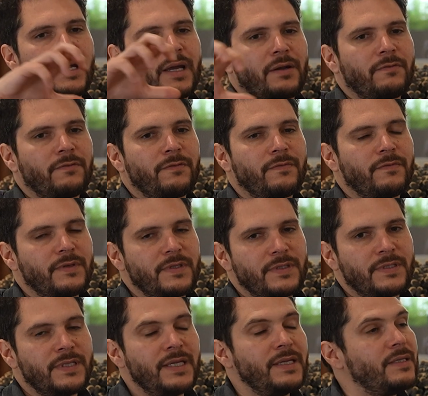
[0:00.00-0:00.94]
kind of
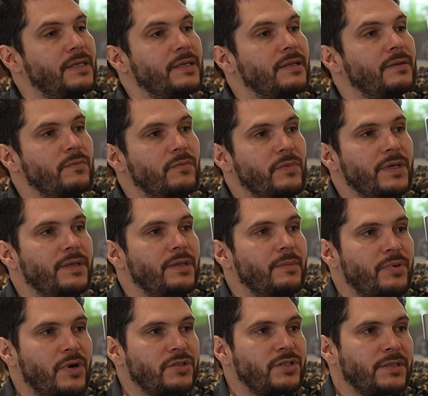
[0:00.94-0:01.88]
sit in
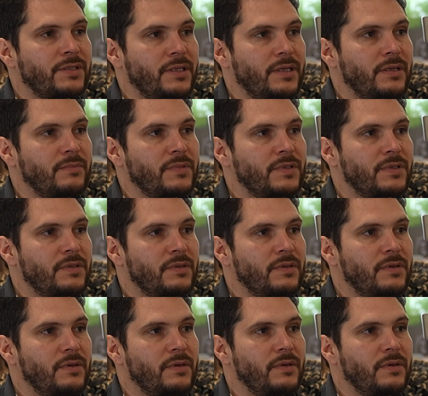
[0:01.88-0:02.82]
with the project teams,
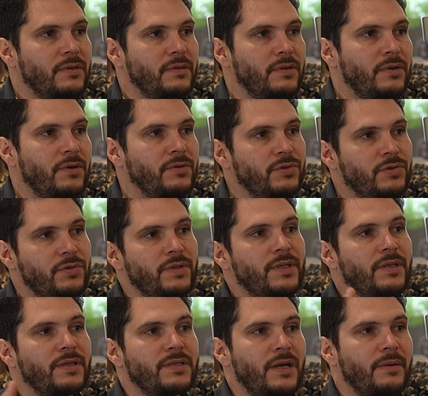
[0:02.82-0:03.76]

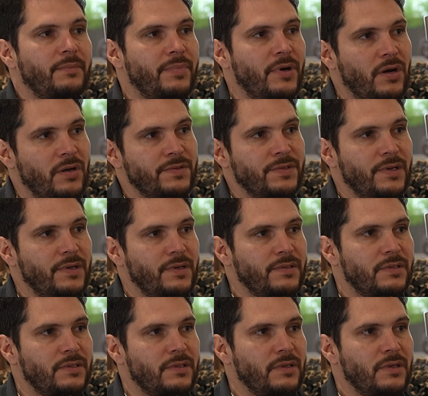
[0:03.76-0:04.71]
during the design
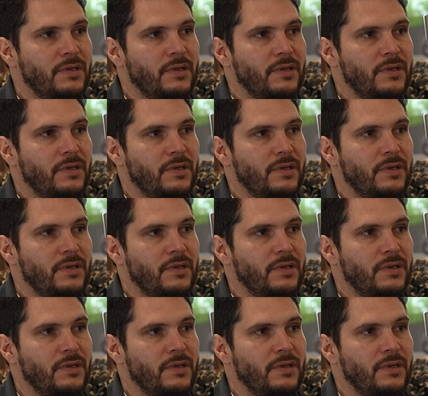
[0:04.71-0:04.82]
process,